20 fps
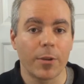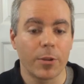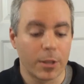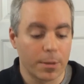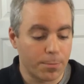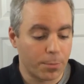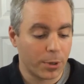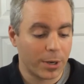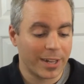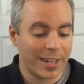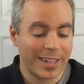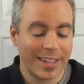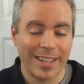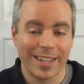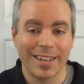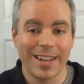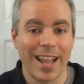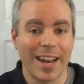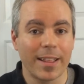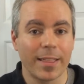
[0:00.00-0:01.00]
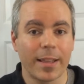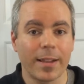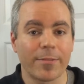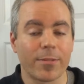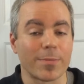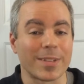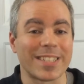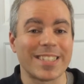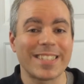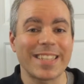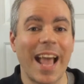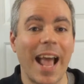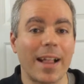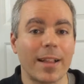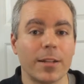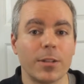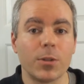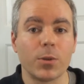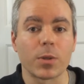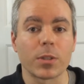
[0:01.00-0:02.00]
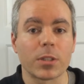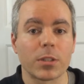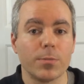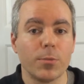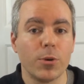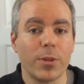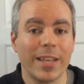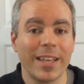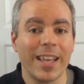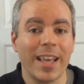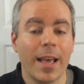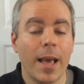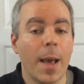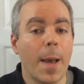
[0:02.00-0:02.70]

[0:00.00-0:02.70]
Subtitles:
You can put it in anything from a salad to a smoothie.